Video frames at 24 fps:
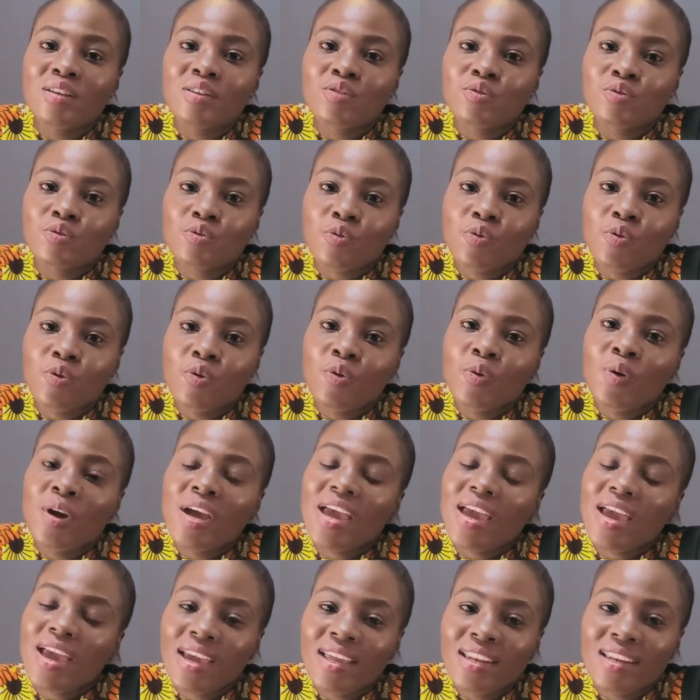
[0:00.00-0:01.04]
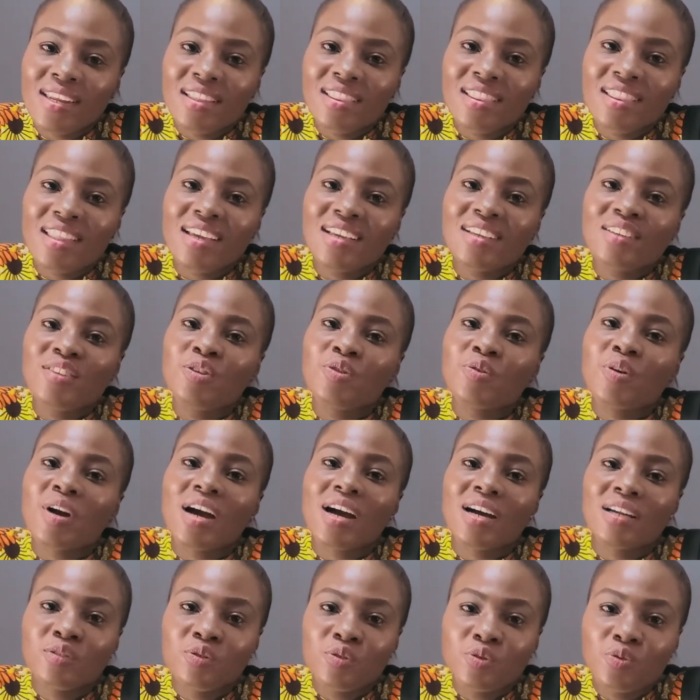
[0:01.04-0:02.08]
So anything you
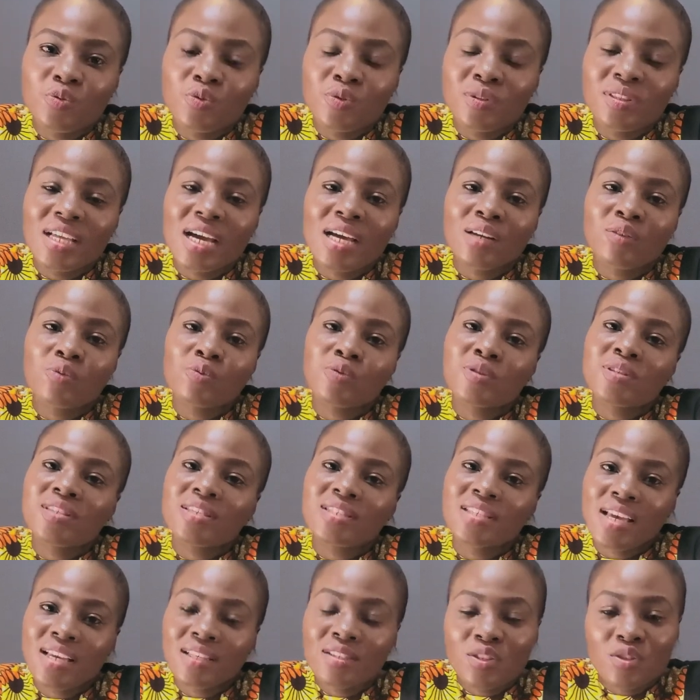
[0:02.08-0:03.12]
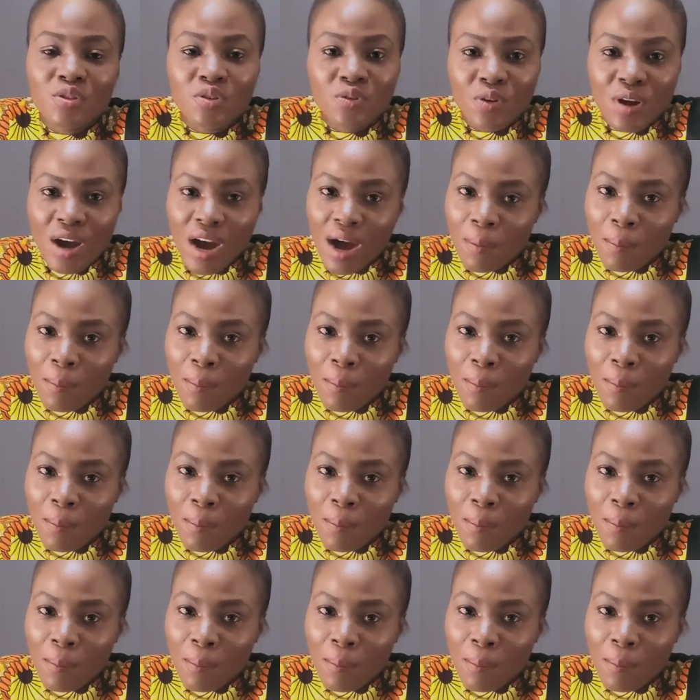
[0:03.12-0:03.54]
can do that will set you